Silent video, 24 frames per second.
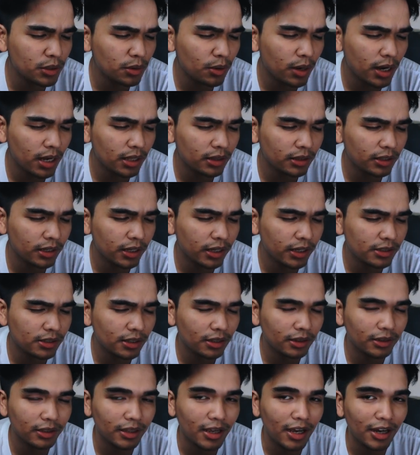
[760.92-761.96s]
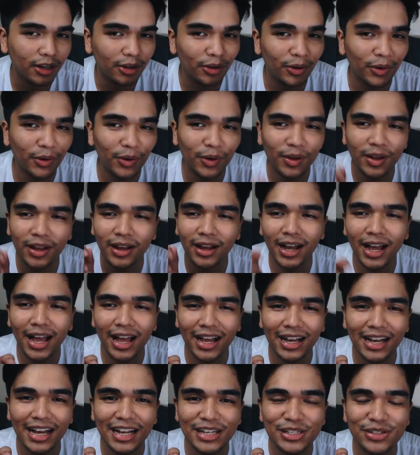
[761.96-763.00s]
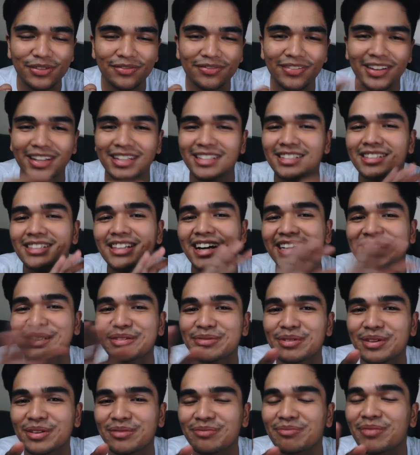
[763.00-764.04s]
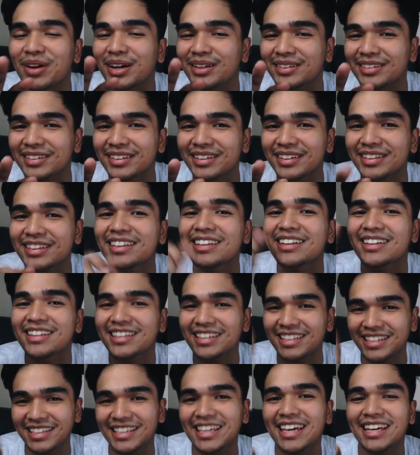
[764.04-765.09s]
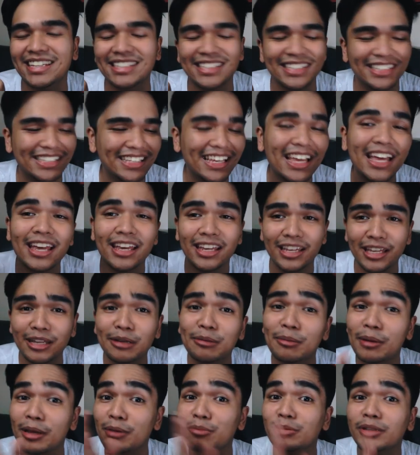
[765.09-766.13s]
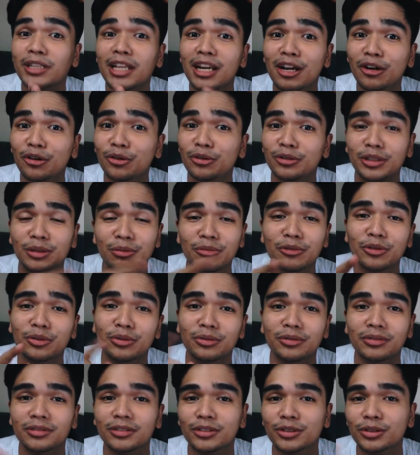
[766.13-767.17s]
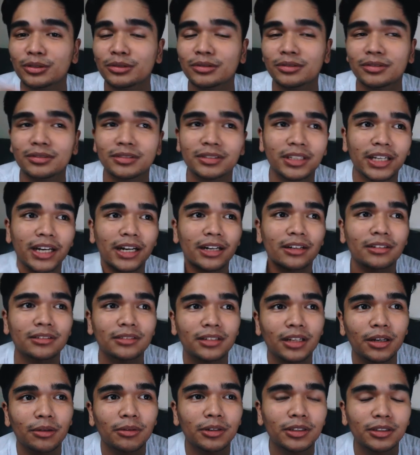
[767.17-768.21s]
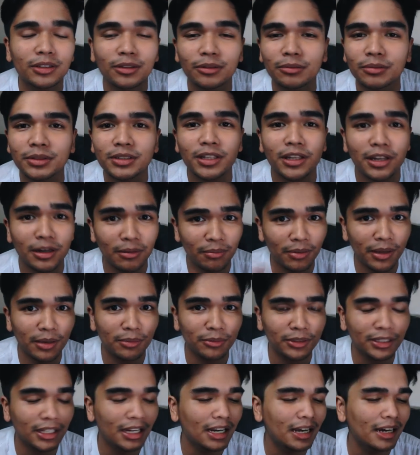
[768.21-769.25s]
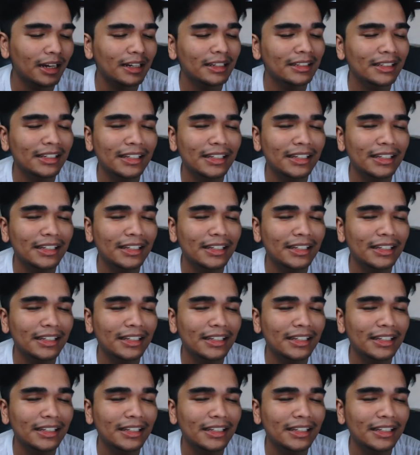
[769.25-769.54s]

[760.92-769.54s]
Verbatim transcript: Joe Andrea Santiago. Ah, gotcha, fixed. Nakita mo yung part na yan. Yes. I-replay mo na lang kung, kung, kung, yeah, ewan ko. Basta i-replay mo na lang.